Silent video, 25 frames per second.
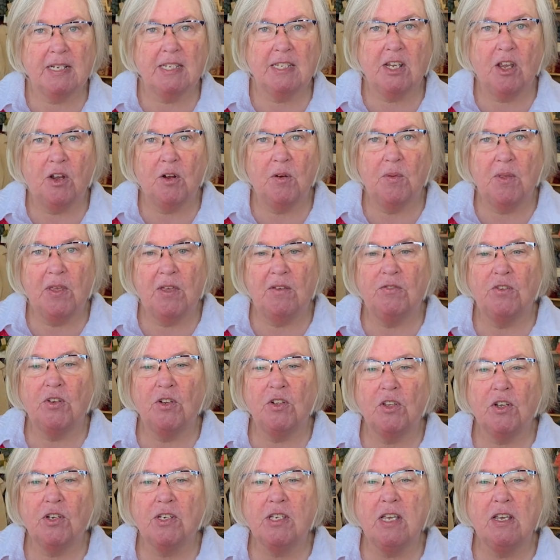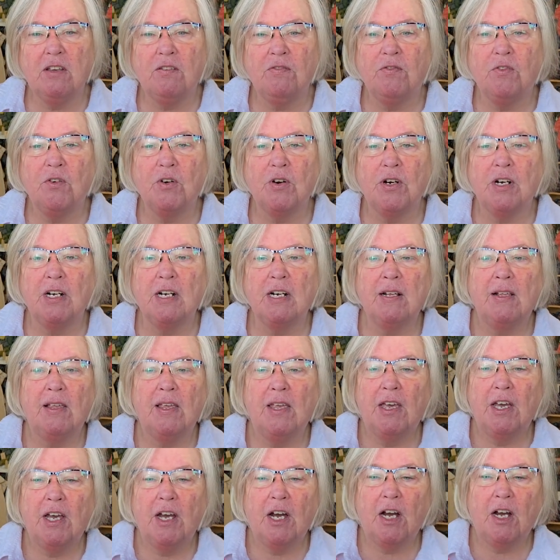So if you're looking for
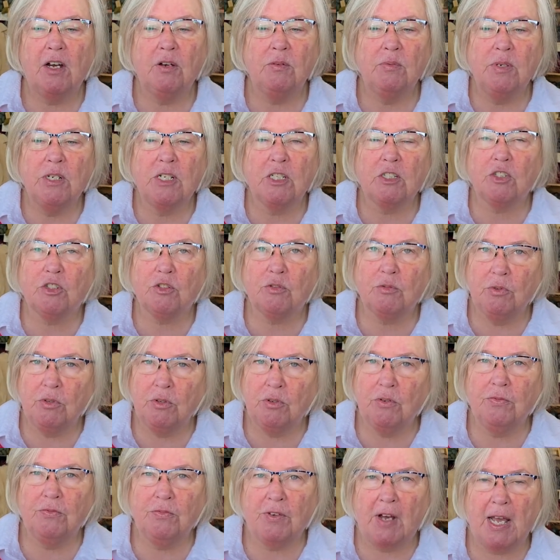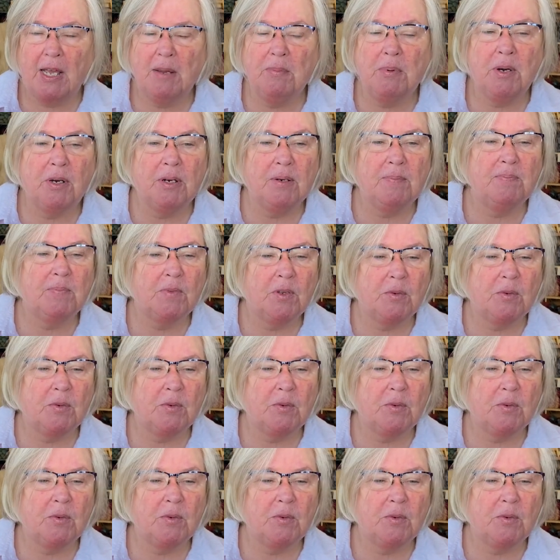a real true fiber,